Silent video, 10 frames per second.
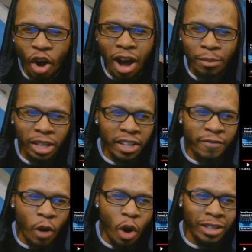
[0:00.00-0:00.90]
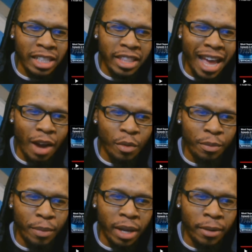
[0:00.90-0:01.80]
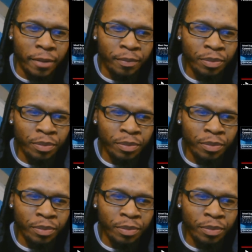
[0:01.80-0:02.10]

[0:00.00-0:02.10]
I'm looking forward to that one, baby.